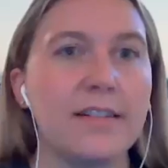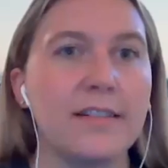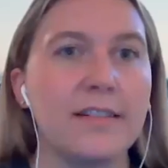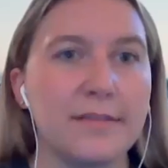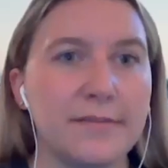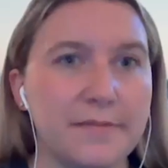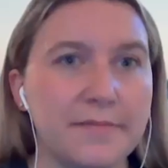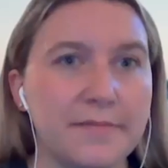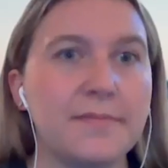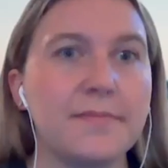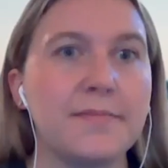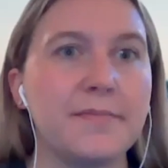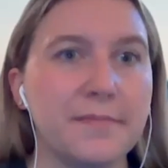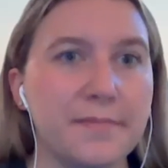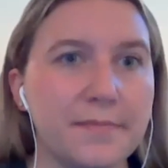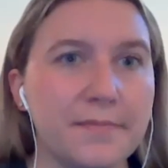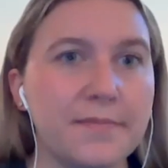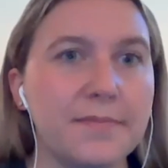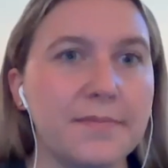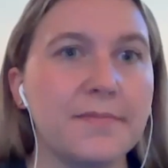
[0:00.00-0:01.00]
a
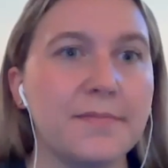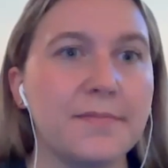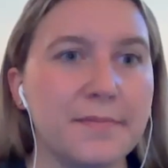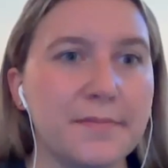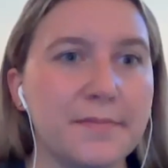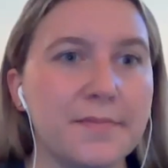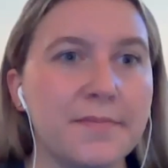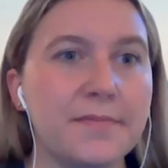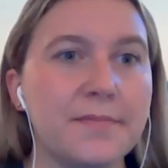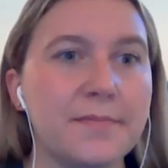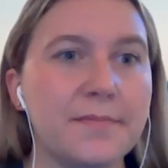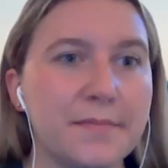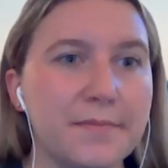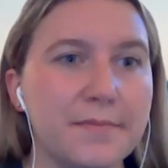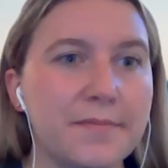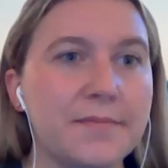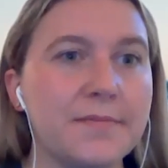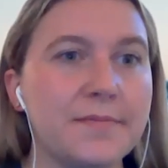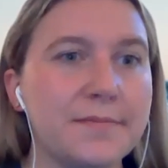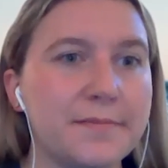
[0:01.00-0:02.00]
tremendous cost
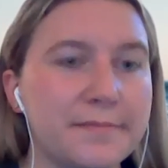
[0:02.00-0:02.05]
to